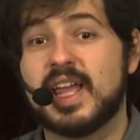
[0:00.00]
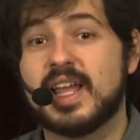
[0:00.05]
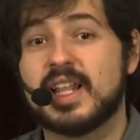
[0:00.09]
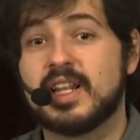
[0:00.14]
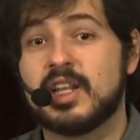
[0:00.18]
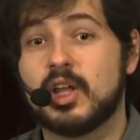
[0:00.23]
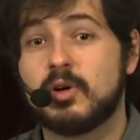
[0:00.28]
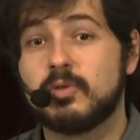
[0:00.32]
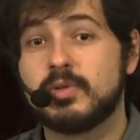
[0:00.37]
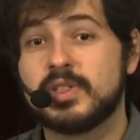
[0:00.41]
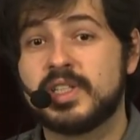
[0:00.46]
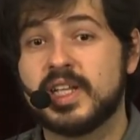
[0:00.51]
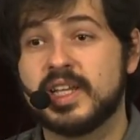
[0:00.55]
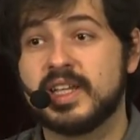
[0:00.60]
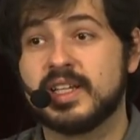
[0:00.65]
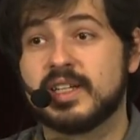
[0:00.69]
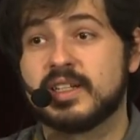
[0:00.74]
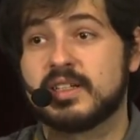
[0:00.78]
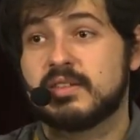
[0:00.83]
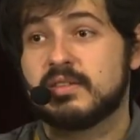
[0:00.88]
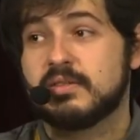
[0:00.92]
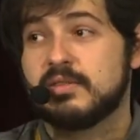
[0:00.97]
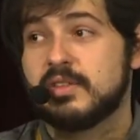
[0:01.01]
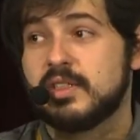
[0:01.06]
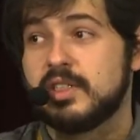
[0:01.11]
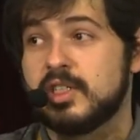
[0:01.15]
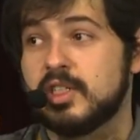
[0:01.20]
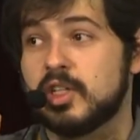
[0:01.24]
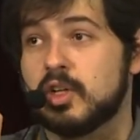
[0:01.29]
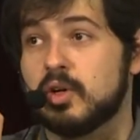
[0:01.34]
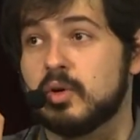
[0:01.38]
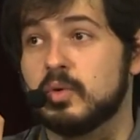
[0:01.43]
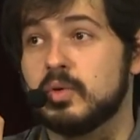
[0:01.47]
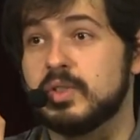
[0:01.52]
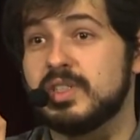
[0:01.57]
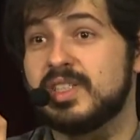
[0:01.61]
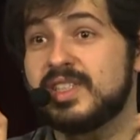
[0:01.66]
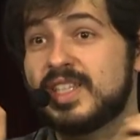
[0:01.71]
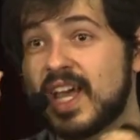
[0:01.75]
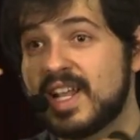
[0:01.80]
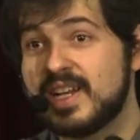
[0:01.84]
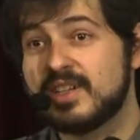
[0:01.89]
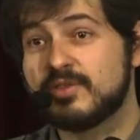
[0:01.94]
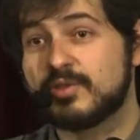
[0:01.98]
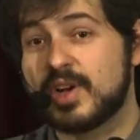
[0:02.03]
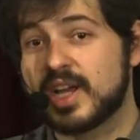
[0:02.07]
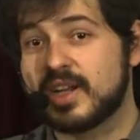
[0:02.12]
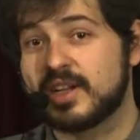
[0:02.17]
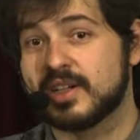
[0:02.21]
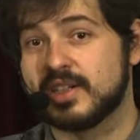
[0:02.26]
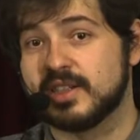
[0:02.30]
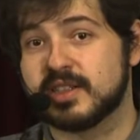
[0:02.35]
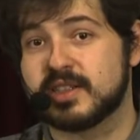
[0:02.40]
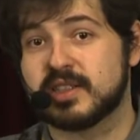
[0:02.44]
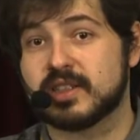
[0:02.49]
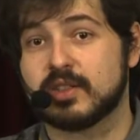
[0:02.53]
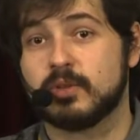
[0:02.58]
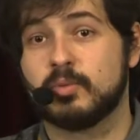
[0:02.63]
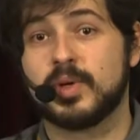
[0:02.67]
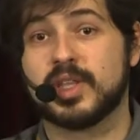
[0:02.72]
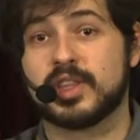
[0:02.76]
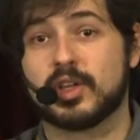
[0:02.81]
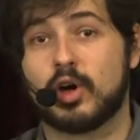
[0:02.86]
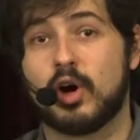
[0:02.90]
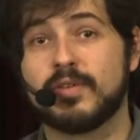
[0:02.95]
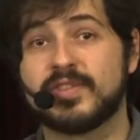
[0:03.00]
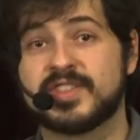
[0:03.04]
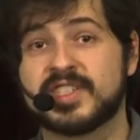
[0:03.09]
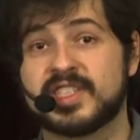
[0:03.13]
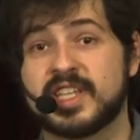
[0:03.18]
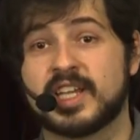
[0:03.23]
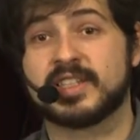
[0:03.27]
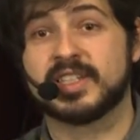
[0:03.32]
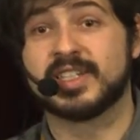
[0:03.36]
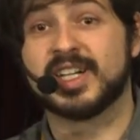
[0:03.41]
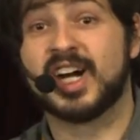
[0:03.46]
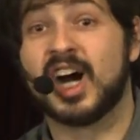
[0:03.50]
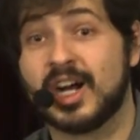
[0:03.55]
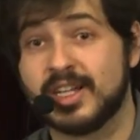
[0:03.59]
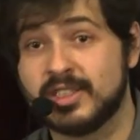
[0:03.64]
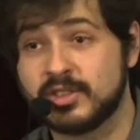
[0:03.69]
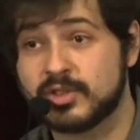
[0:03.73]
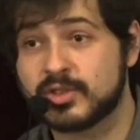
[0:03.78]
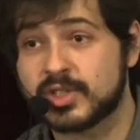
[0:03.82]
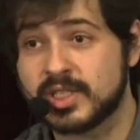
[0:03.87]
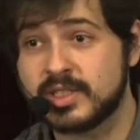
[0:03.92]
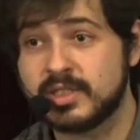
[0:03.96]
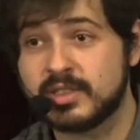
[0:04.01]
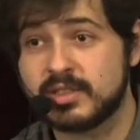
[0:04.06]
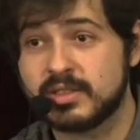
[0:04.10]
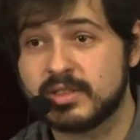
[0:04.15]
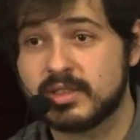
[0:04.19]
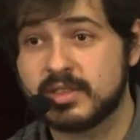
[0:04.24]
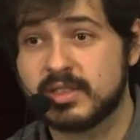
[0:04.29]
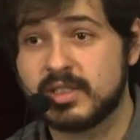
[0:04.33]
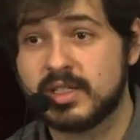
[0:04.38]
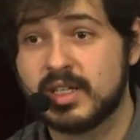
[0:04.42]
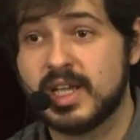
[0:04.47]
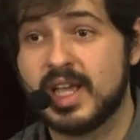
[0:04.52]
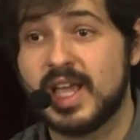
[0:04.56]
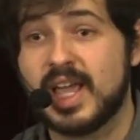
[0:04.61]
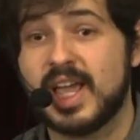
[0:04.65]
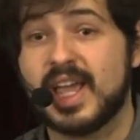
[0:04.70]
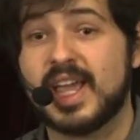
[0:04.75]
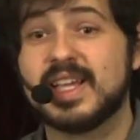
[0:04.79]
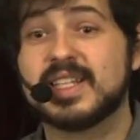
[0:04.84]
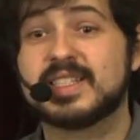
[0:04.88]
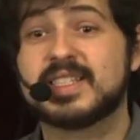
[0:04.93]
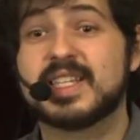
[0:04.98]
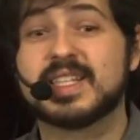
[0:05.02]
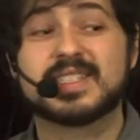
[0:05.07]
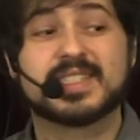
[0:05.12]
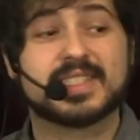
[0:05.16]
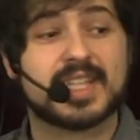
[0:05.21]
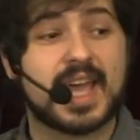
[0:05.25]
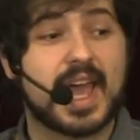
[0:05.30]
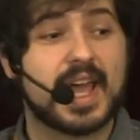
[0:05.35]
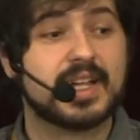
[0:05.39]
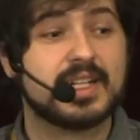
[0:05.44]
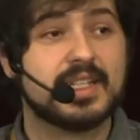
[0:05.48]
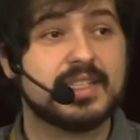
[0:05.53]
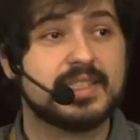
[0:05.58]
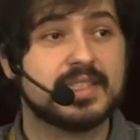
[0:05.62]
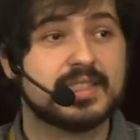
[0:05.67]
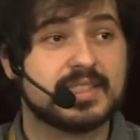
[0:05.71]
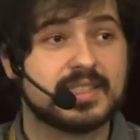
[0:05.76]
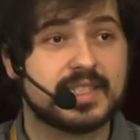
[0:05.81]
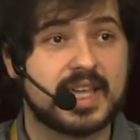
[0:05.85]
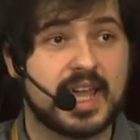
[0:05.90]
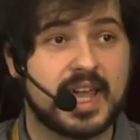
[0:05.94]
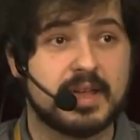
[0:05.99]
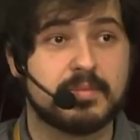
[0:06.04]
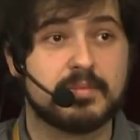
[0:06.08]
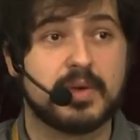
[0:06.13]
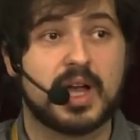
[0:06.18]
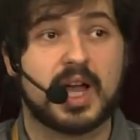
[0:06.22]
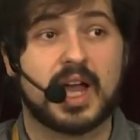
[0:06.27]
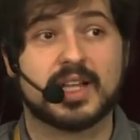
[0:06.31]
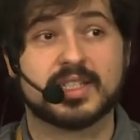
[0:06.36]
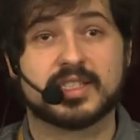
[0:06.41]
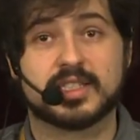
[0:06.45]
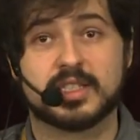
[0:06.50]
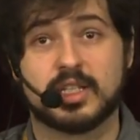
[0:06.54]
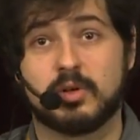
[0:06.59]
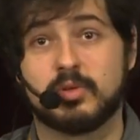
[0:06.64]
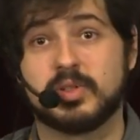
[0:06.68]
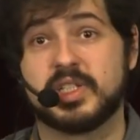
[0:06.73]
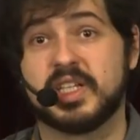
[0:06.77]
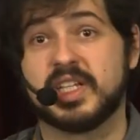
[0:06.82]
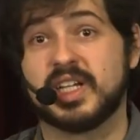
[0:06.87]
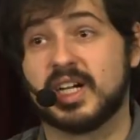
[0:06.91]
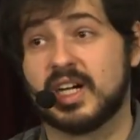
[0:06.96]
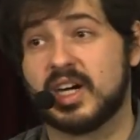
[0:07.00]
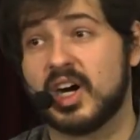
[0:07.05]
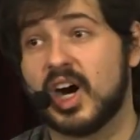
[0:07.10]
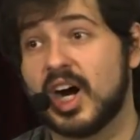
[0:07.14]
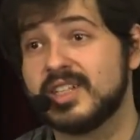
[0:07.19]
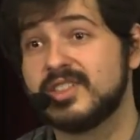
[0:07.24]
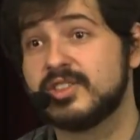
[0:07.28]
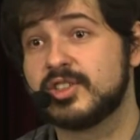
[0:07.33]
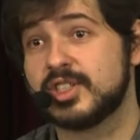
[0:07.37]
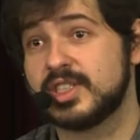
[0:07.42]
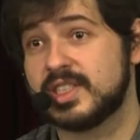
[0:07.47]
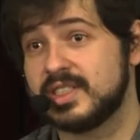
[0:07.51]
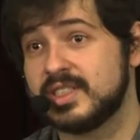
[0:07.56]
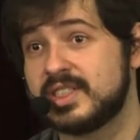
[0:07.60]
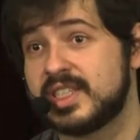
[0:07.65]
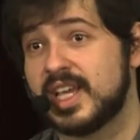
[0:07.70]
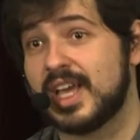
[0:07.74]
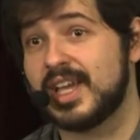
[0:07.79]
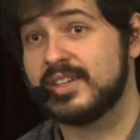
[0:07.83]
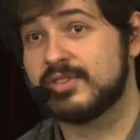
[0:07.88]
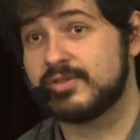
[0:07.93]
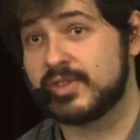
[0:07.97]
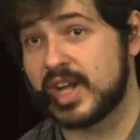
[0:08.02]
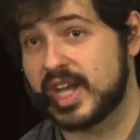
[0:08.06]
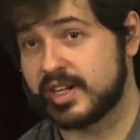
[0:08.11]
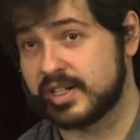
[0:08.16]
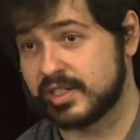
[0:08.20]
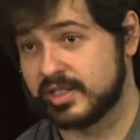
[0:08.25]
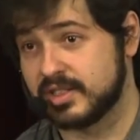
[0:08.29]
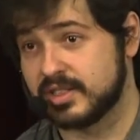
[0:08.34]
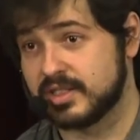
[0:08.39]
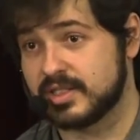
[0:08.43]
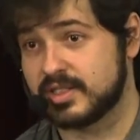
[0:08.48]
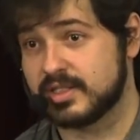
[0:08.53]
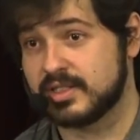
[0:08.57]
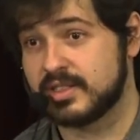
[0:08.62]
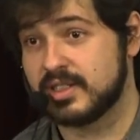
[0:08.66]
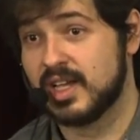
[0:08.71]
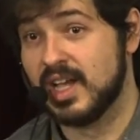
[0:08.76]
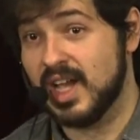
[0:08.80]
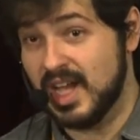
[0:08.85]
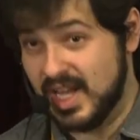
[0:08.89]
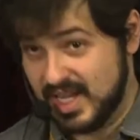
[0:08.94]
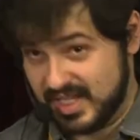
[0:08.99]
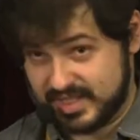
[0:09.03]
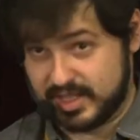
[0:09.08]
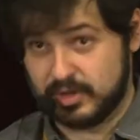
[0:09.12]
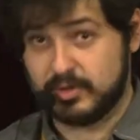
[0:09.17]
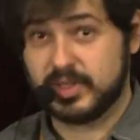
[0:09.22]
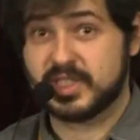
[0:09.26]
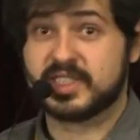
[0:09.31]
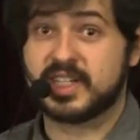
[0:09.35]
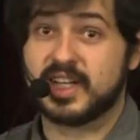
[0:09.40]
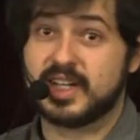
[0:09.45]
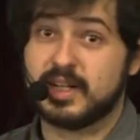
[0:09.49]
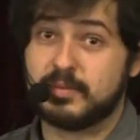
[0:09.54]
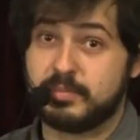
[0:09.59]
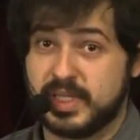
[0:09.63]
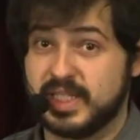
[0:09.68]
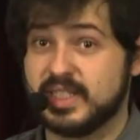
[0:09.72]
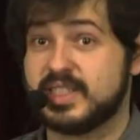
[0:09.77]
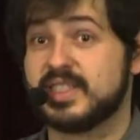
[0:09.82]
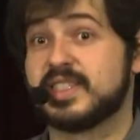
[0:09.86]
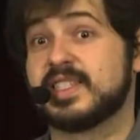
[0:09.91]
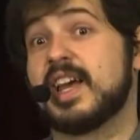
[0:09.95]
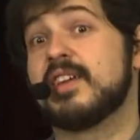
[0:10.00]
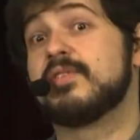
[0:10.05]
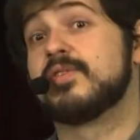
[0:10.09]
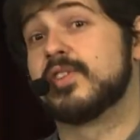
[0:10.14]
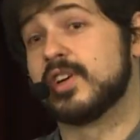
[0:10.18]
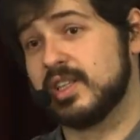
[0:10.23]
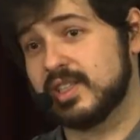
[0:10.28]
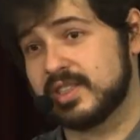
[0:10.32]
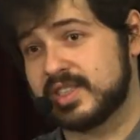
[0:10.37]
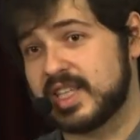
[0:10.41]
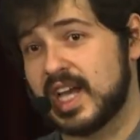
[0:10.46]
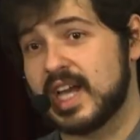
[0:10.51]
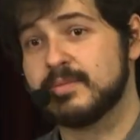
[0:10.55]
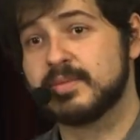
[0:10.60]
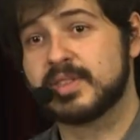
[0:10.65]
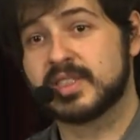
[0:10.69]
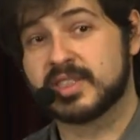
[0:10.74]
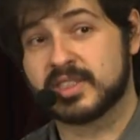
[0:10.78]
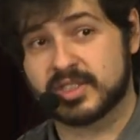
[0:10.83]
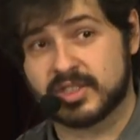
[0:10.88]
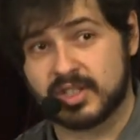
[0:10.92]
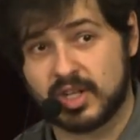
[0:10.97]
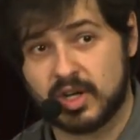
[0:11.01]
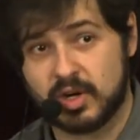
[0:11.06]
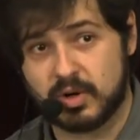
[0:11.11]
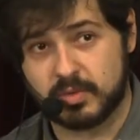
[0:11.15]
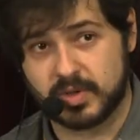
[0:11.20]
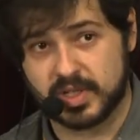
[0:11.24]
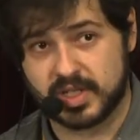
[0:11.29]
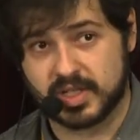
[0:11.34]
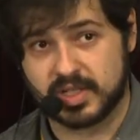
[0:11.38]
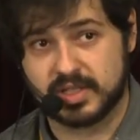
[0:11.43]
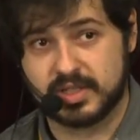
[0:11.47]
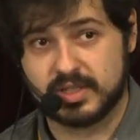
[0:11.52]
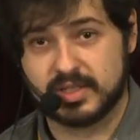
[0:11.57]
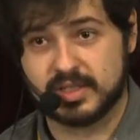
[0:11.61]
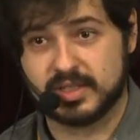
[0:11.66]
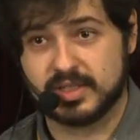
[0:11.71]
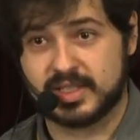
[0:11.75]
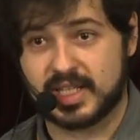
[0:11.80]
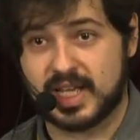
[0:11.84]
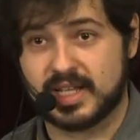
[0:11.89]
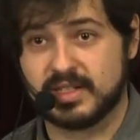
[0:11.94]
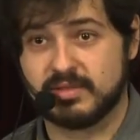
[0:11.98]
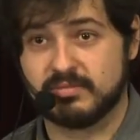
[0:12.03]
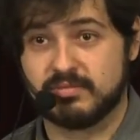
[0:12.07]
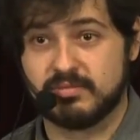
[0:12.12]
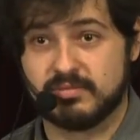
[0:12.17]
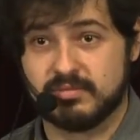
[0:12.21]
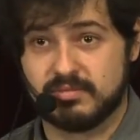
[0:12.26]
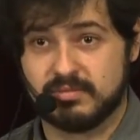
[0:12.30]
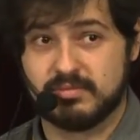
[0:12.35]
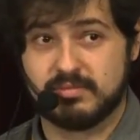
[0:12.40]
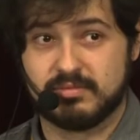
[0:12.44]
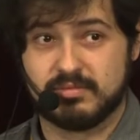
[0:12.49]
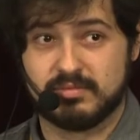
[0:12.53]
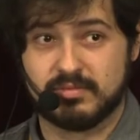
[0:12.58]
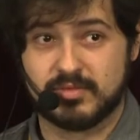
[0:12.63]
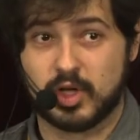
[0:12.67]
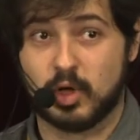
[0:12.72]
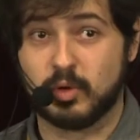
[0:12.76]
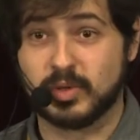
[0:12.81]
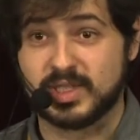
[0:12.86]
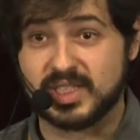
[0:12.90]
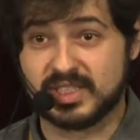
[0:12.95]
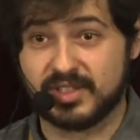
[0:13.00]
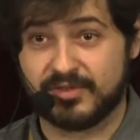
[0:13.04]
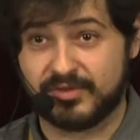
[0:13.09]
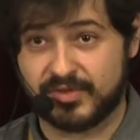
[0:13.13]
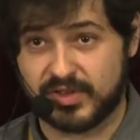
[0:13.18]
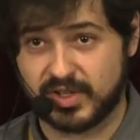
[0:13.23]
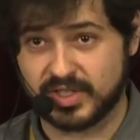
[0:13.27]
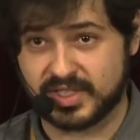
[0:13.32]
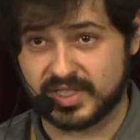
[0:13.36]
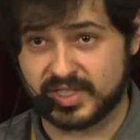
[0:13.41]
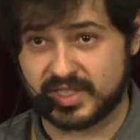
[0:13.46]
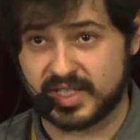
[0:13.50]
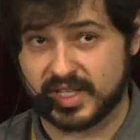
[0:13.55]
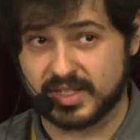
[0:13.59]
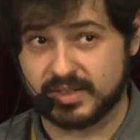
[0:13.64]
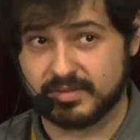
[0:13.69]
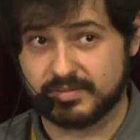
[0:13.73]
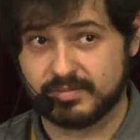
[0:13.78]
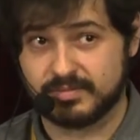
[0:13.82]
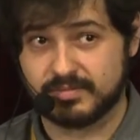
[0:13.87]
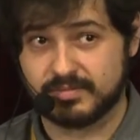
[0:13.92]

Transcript: Loading 10 records with offset 100 is exactly the same as loading 110 records. So it's going to be several times slower than loading the first 10.